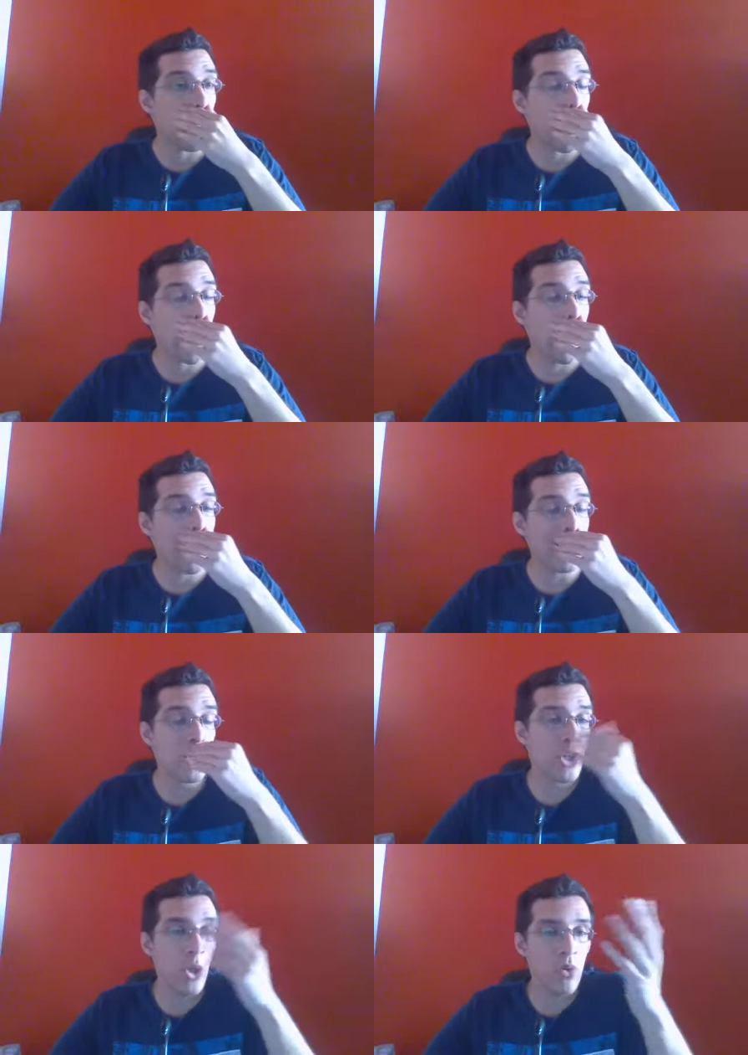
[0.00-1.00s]
Uh,
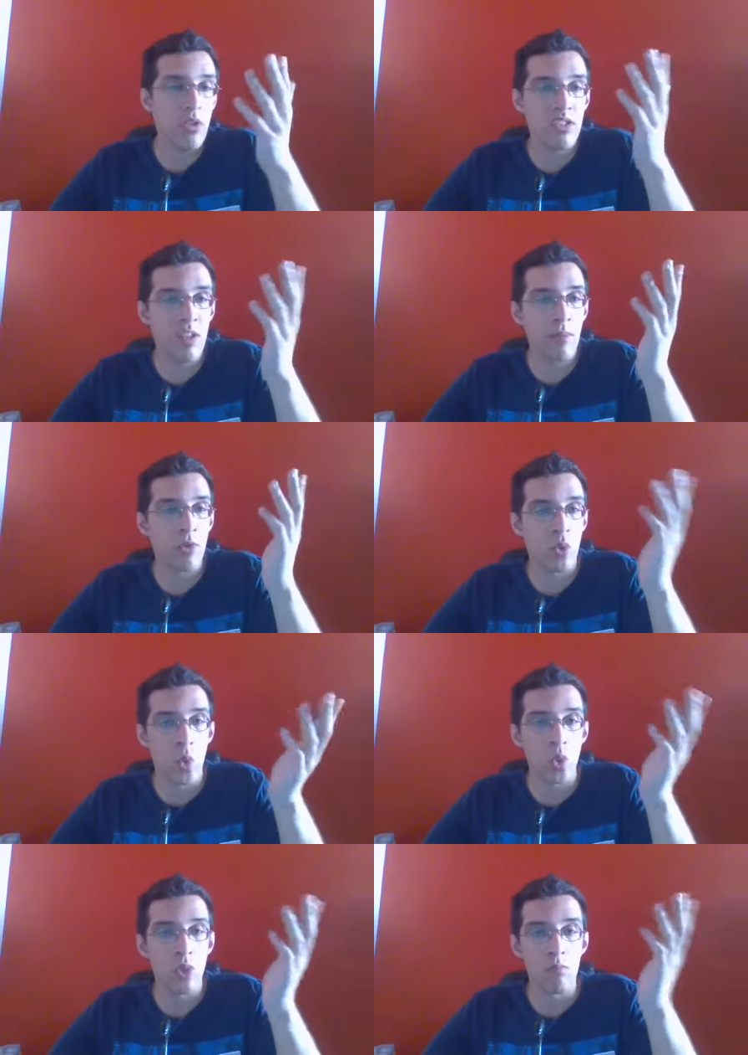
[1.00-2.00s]
it showed us some
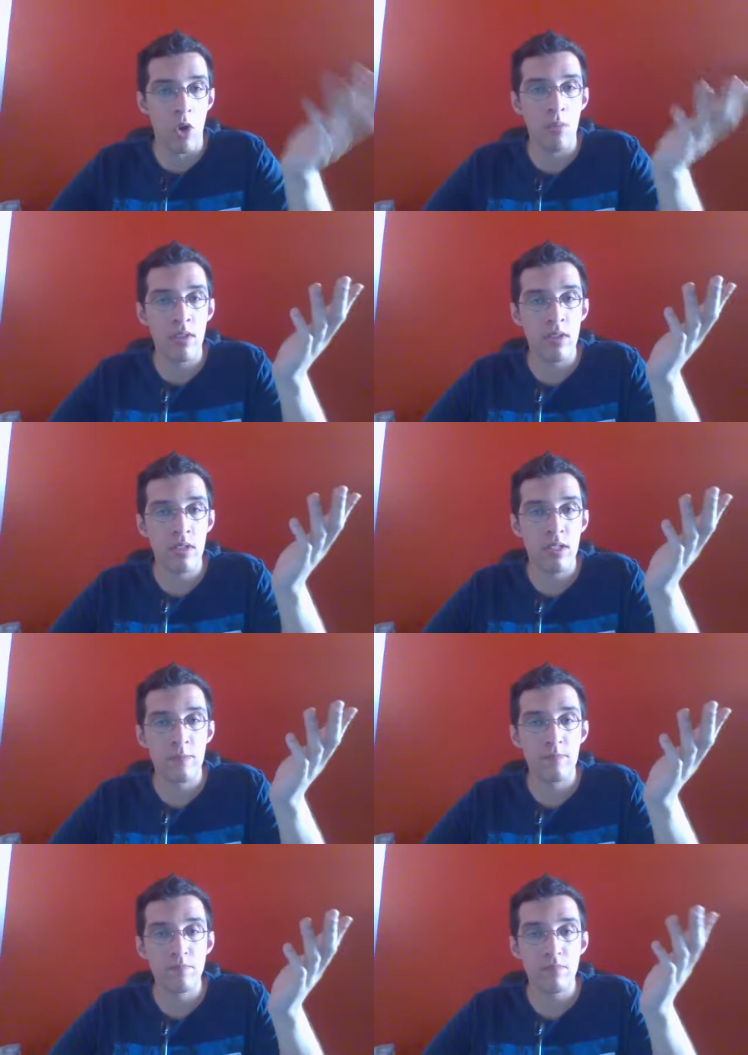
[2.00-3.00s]
cool moments,
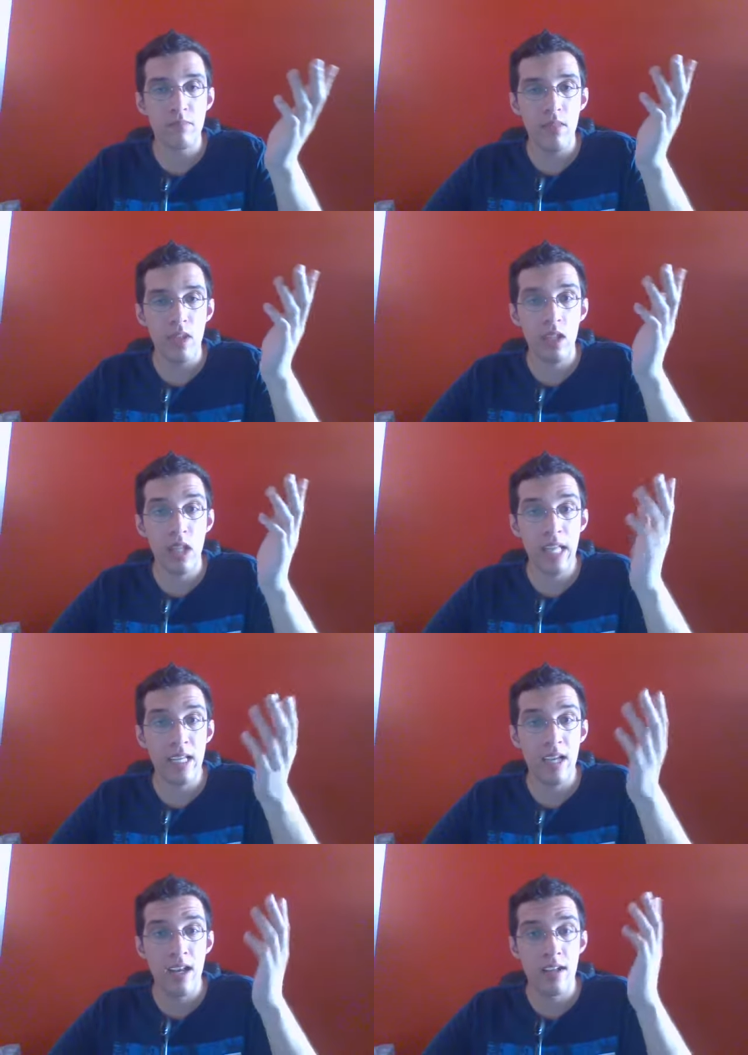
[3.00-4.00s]
like
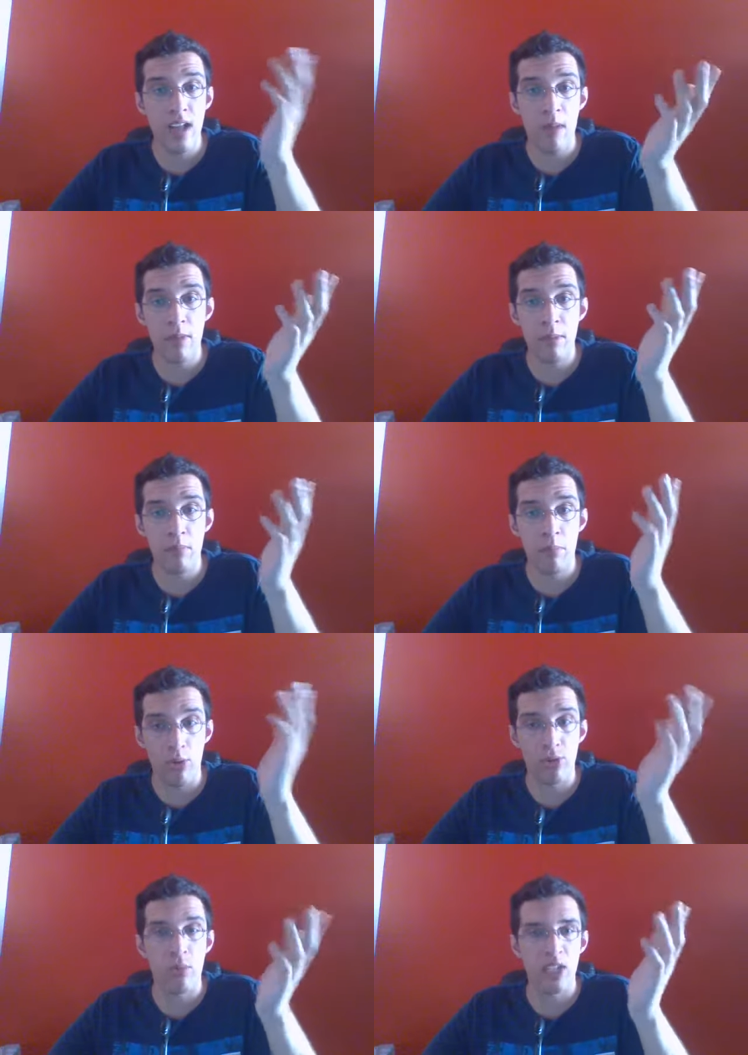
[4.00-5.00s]
Nami
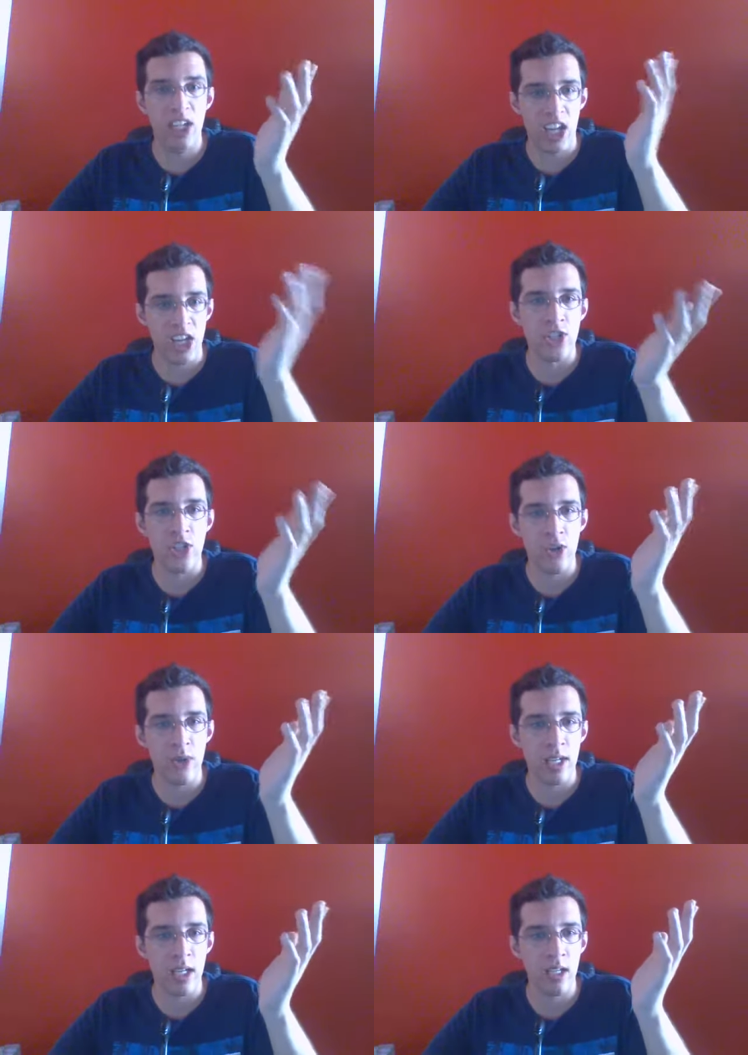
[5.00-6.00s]
possibly
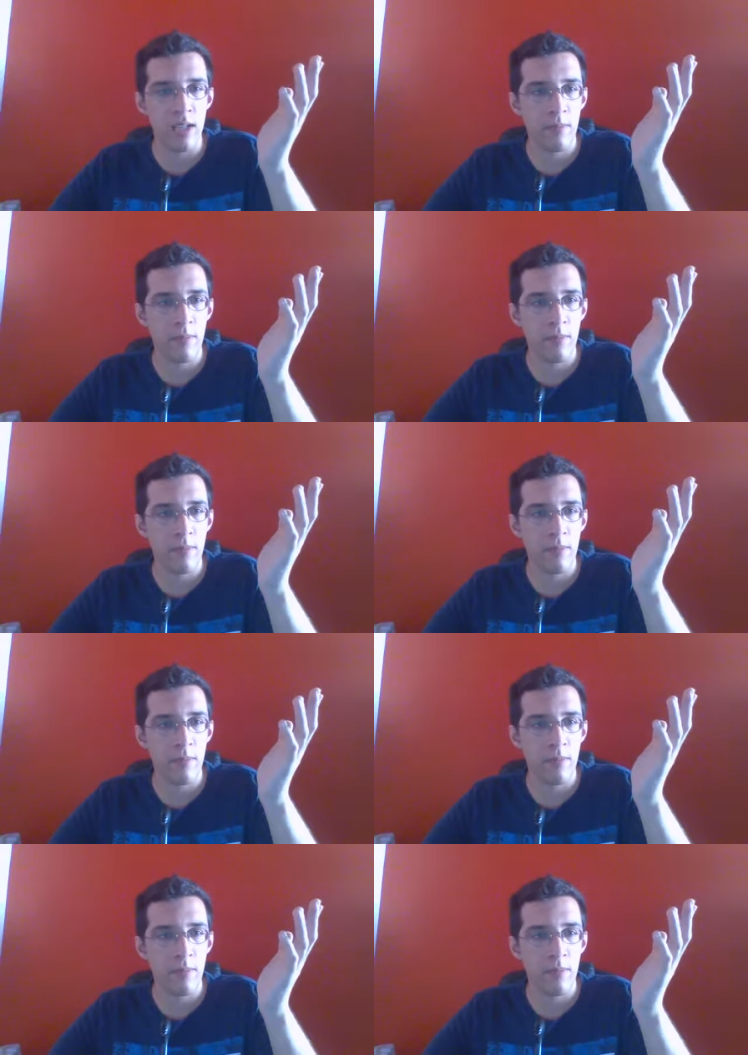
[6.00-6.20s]
injuring